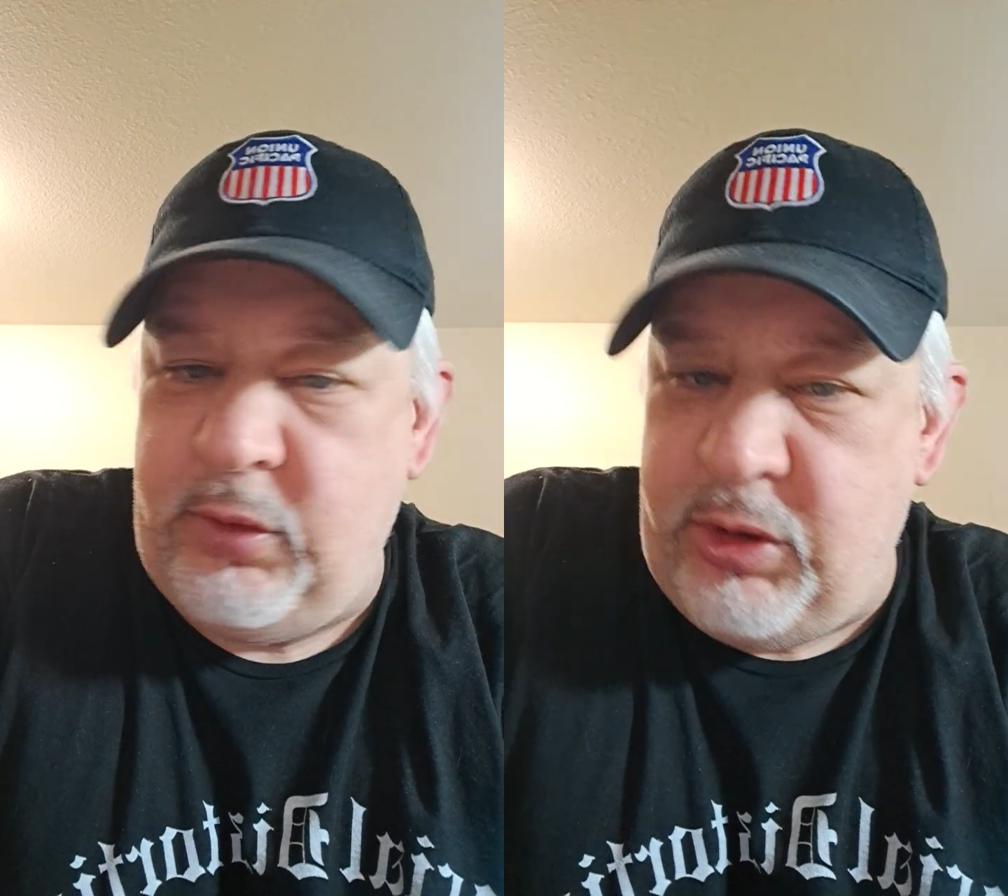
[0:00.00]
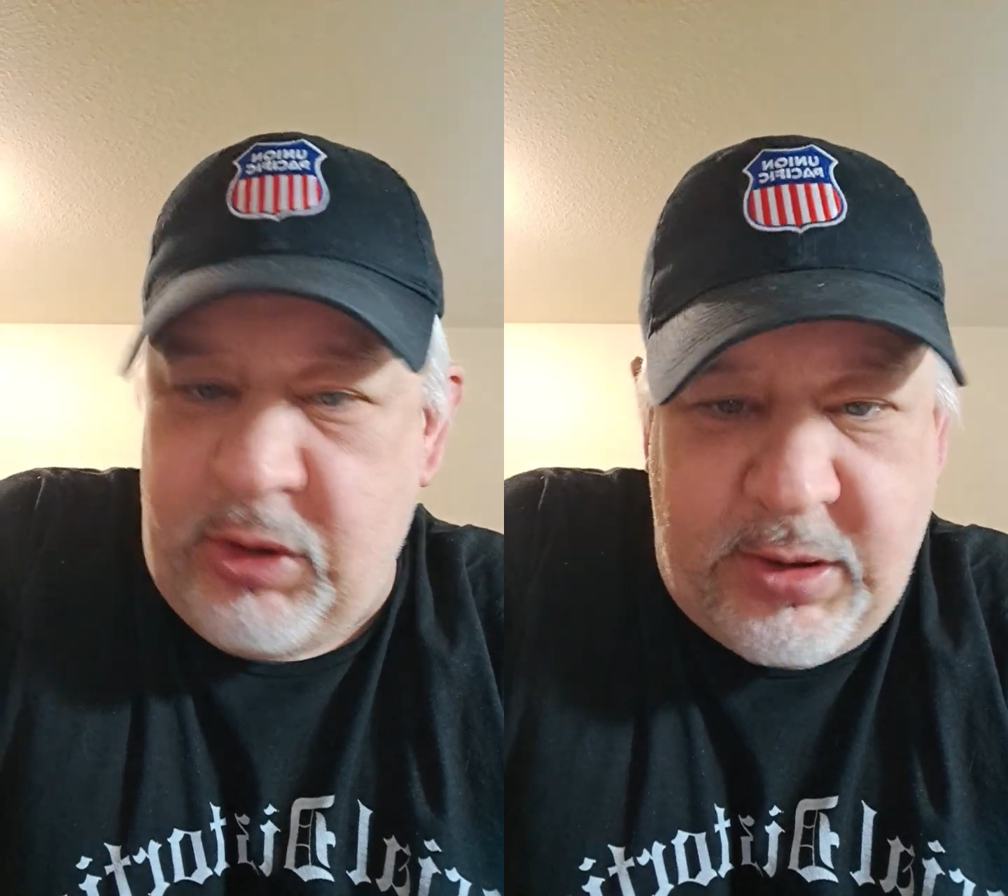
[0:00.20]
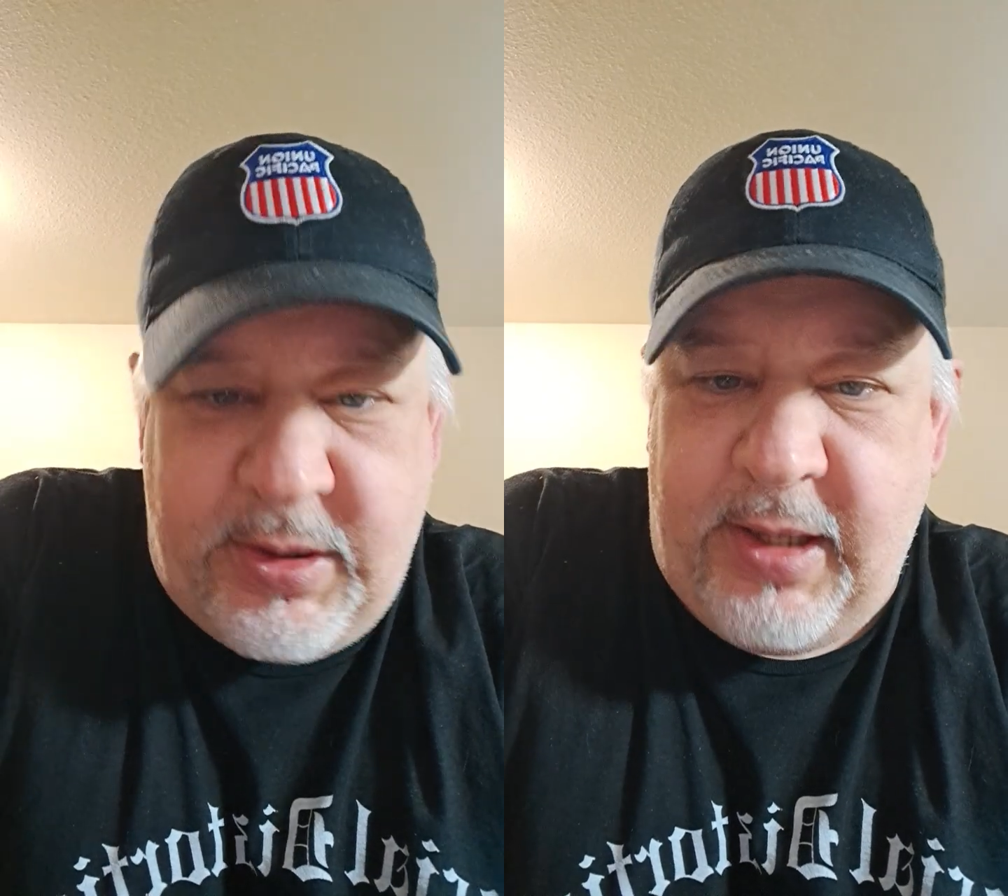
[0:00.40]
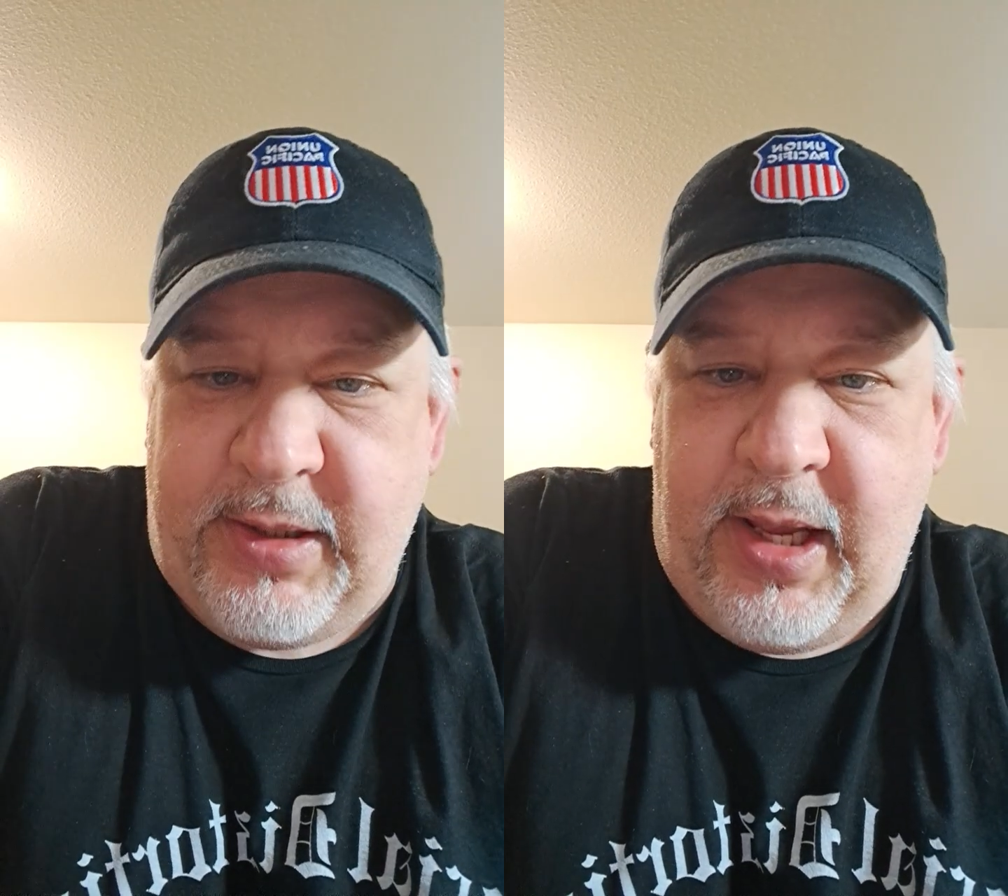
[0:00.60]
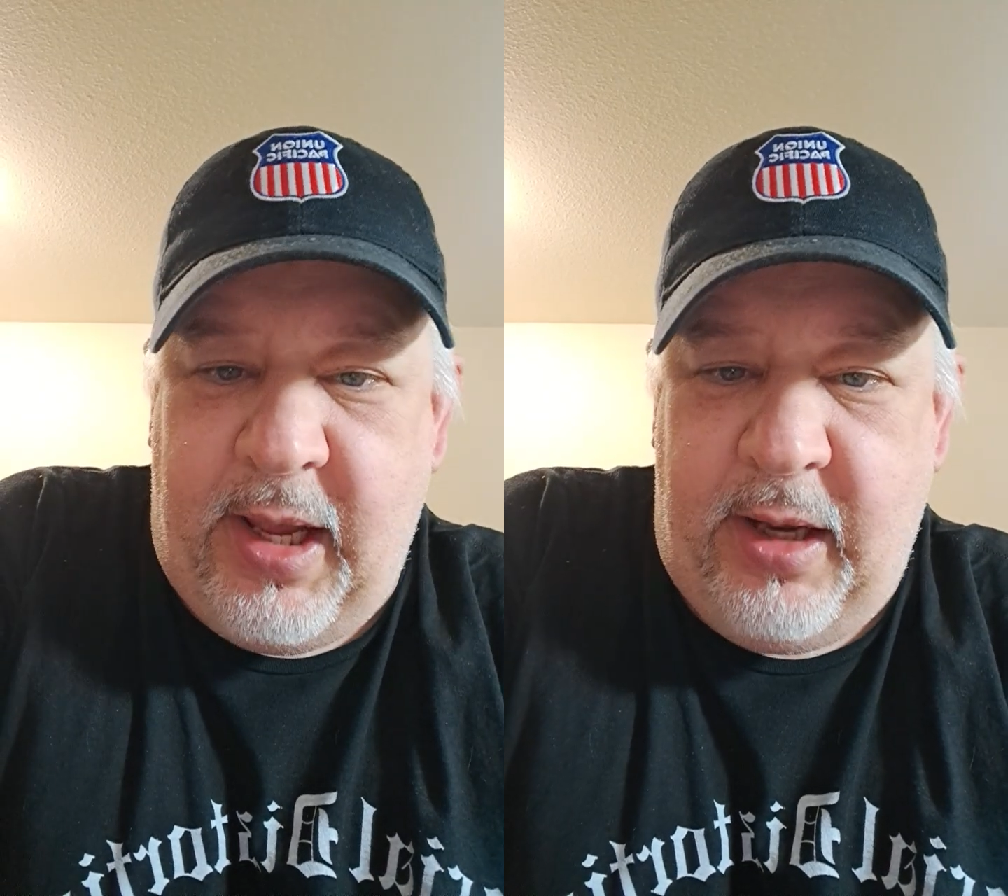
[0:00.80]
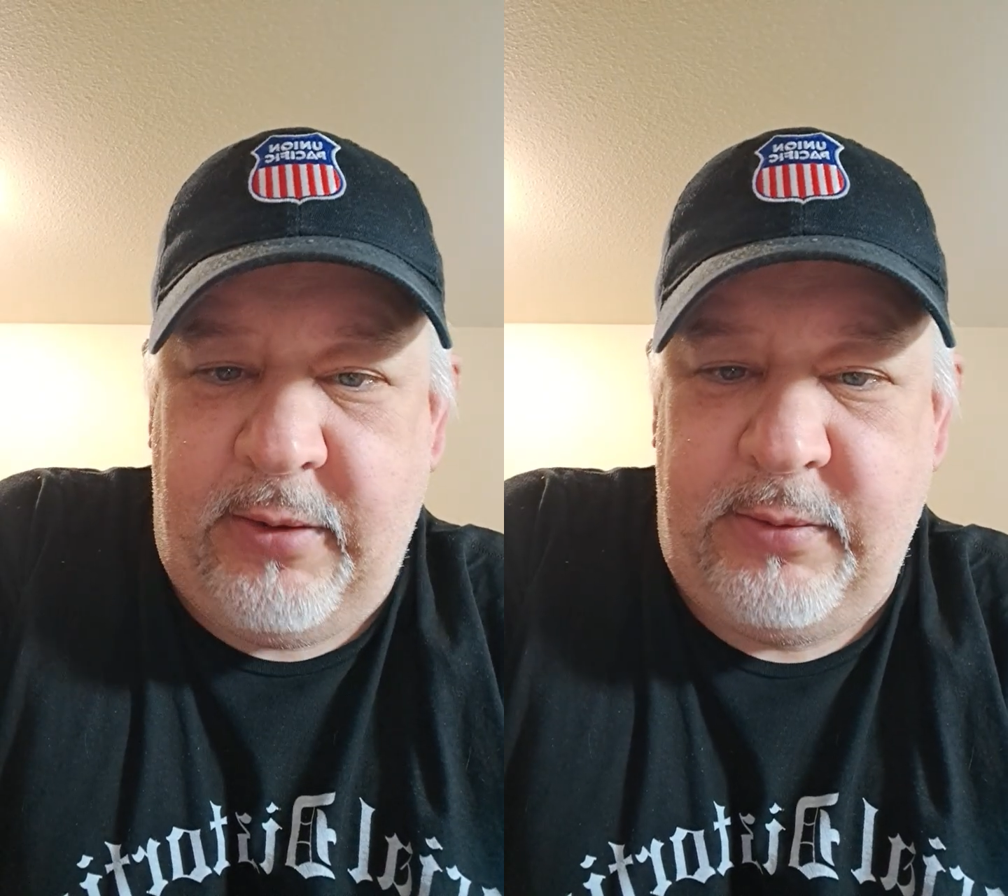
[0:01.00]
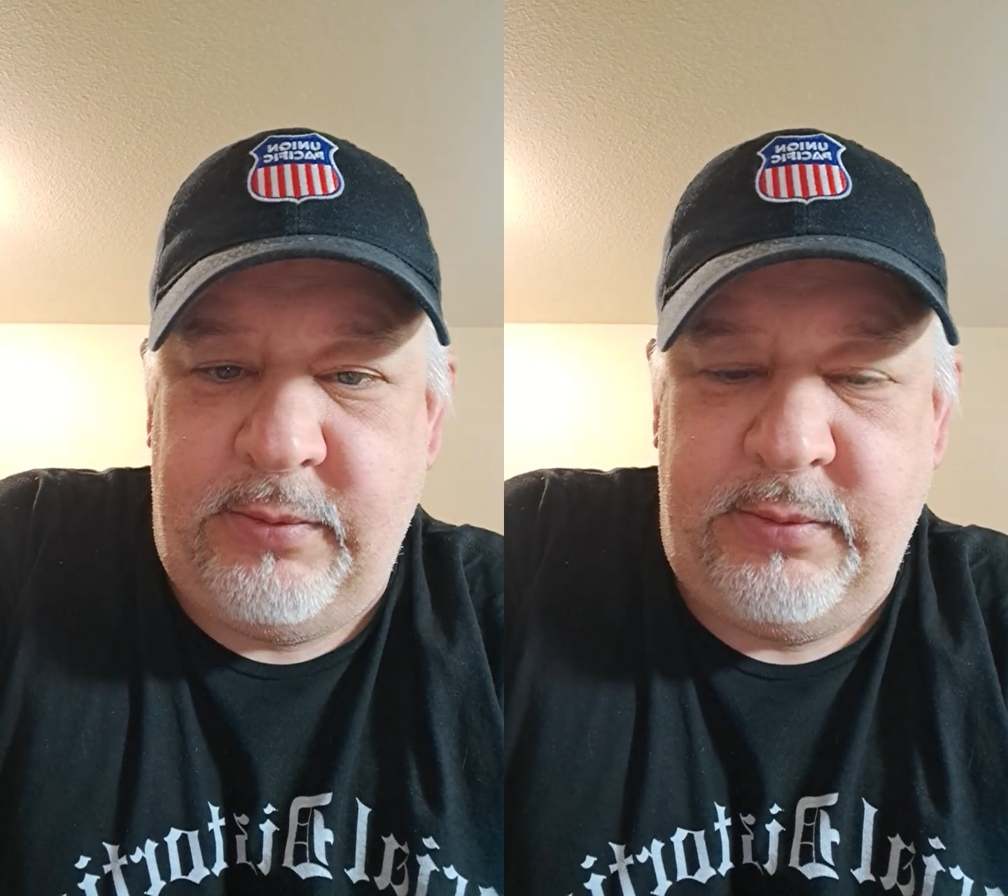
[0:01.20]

just like that,